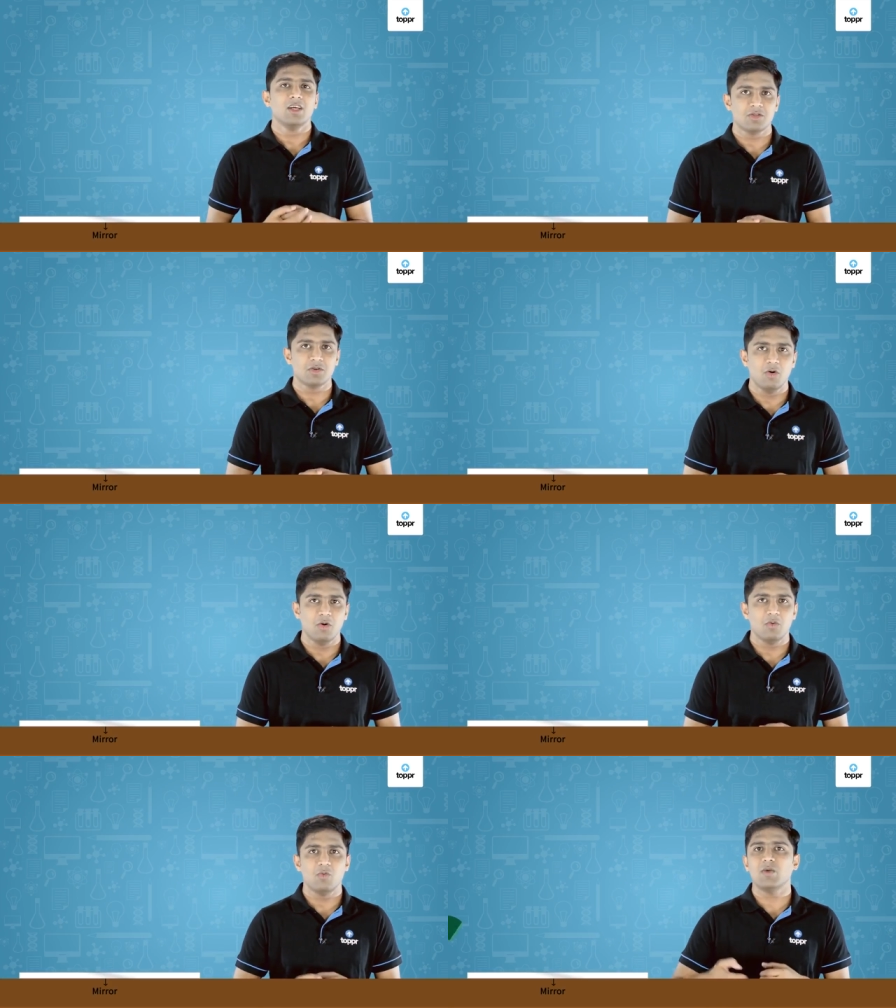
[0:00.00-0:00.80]

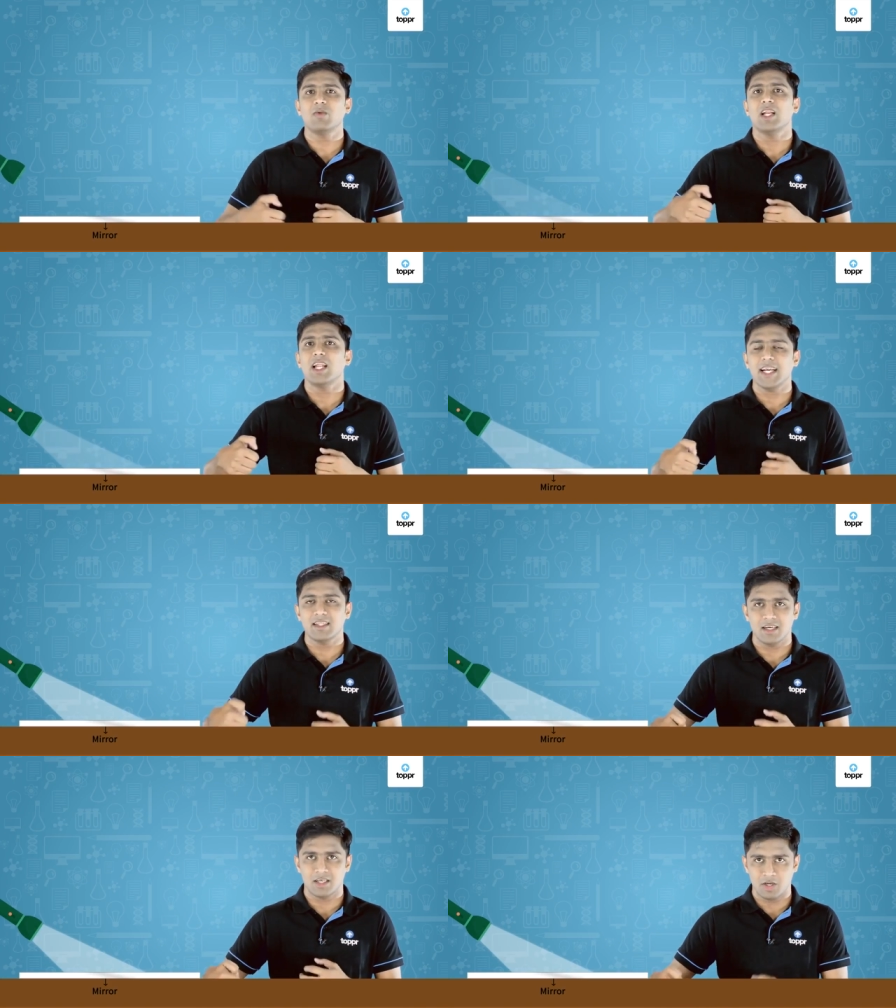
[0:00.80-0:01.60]
So, when we
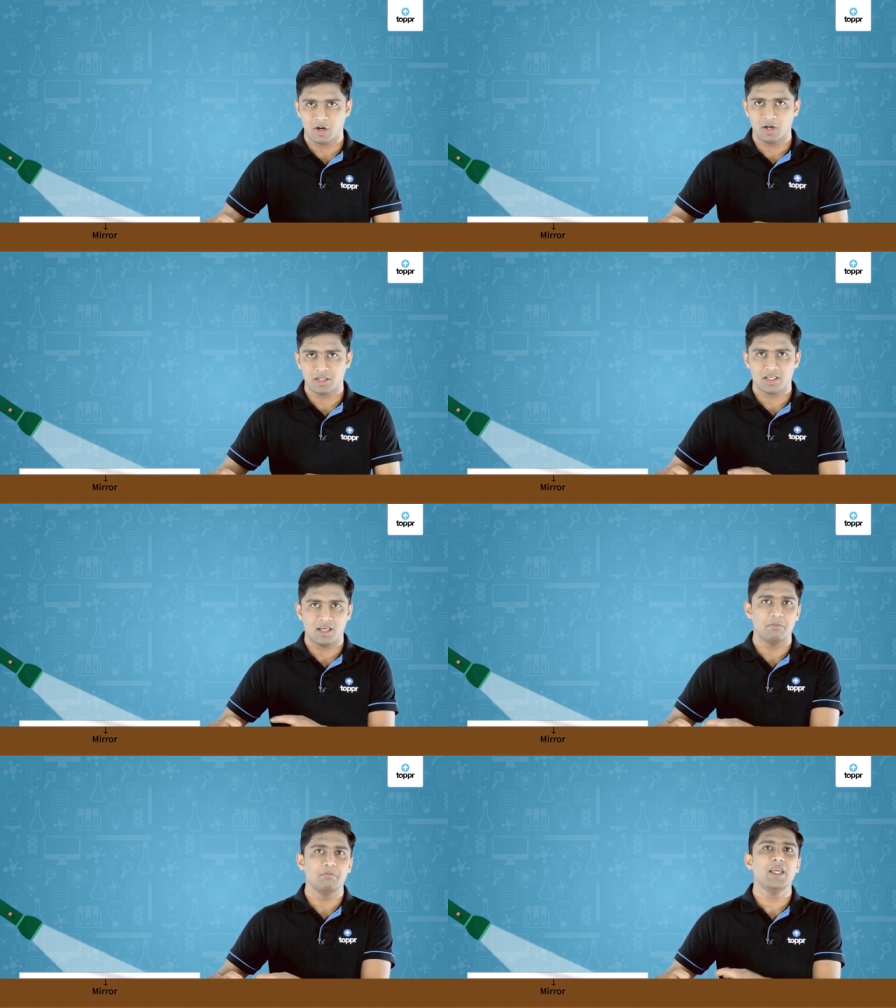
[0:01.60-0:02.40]
light the torch,
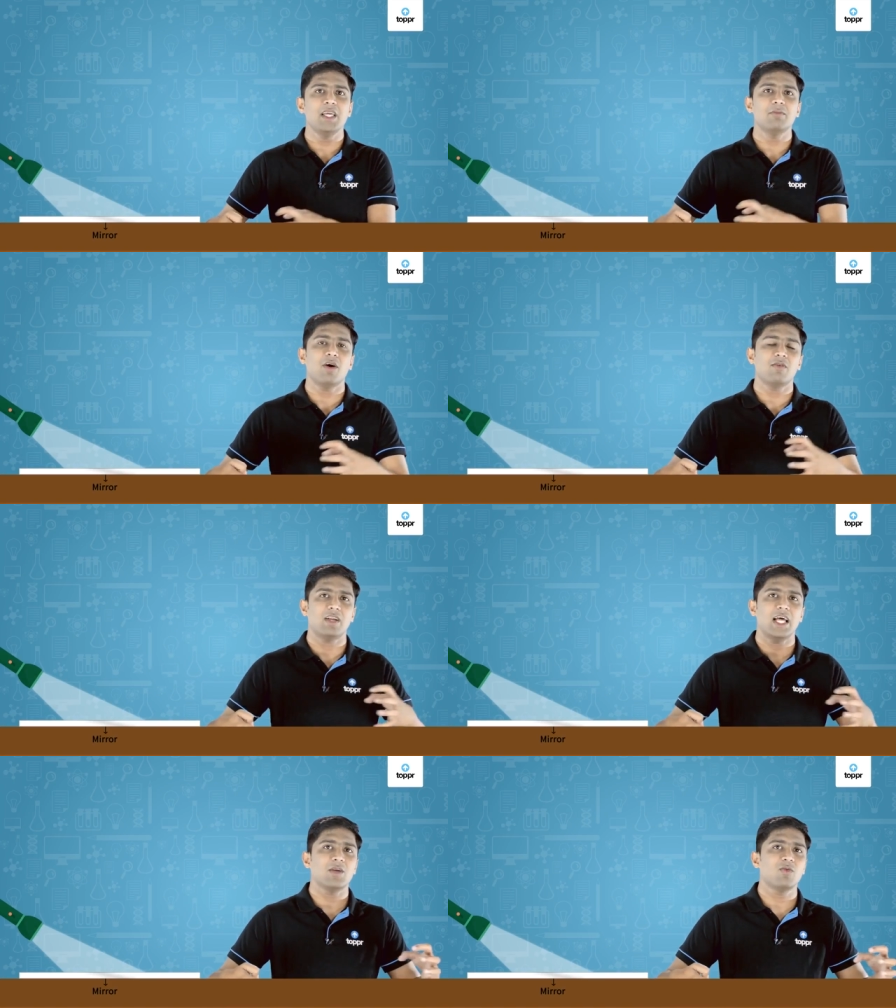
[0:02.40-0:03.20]
a beam of
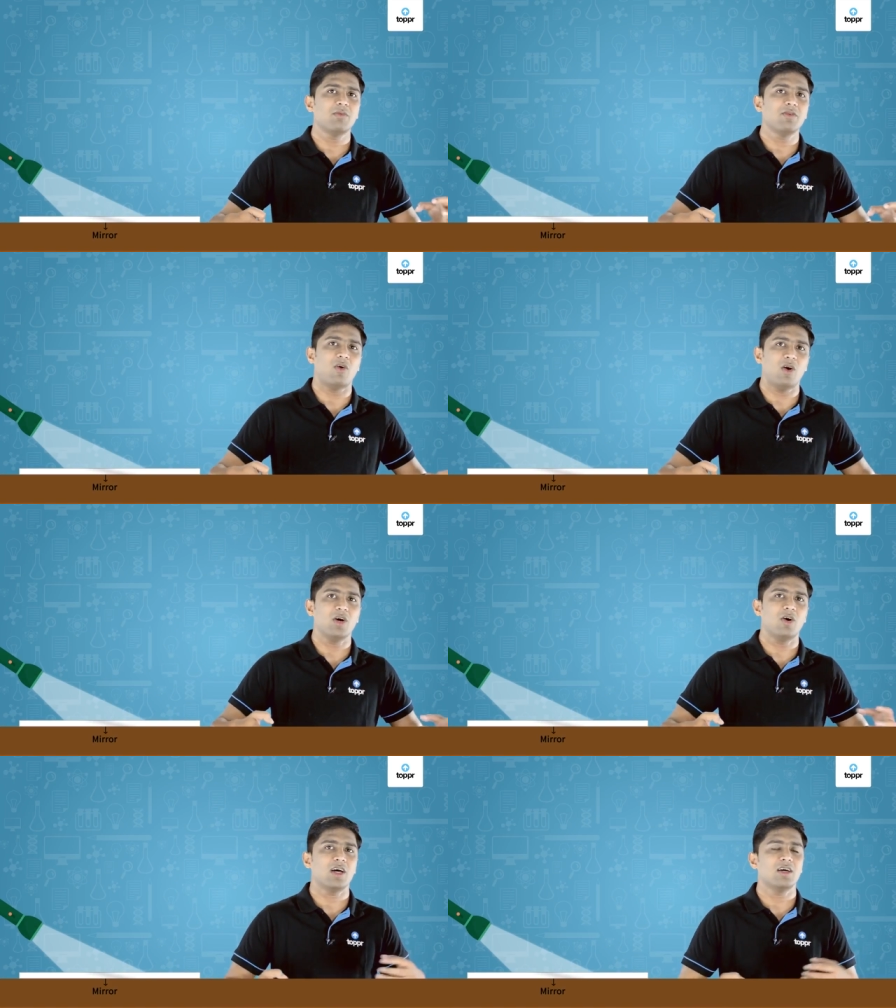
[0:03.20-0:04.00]
light will be
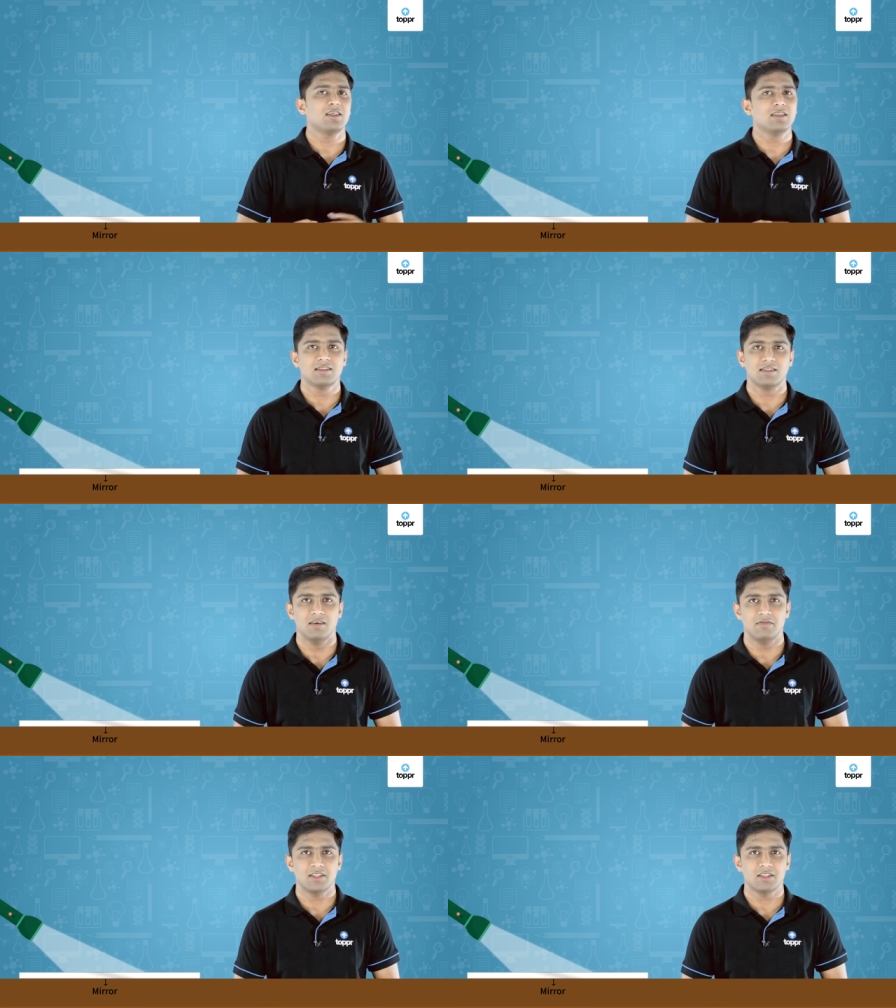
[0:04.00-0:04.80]
falling on a
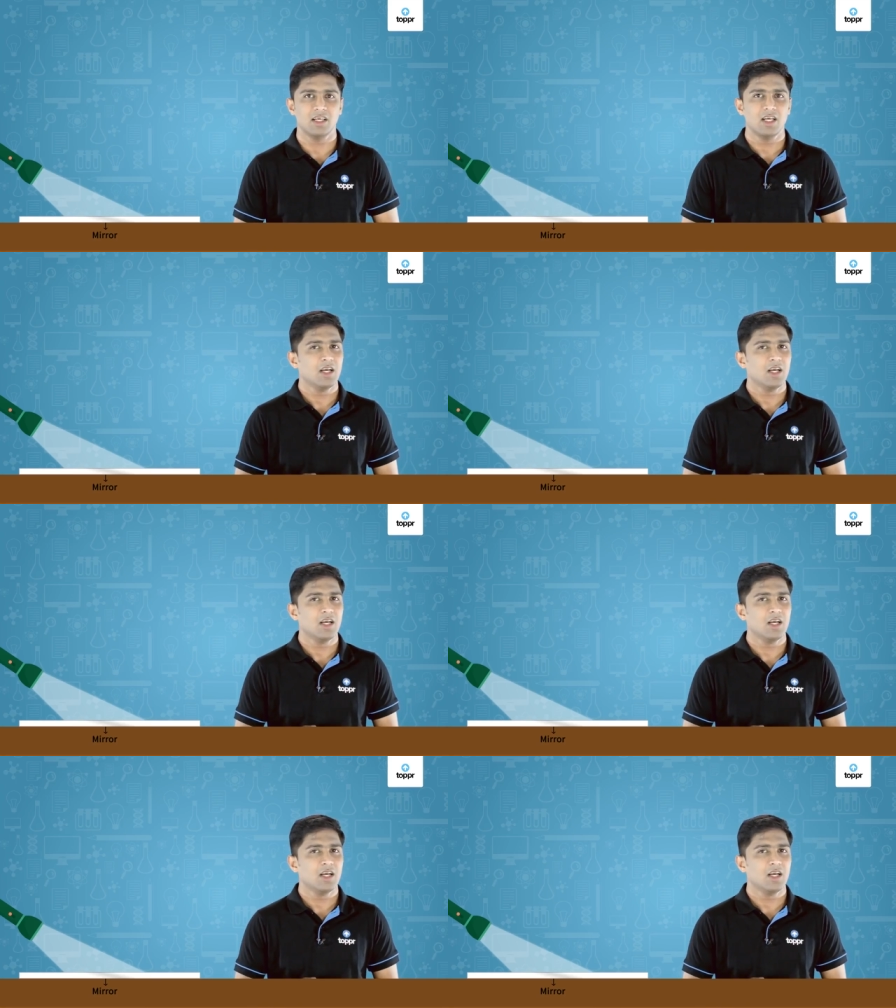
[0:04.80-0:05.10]
surface.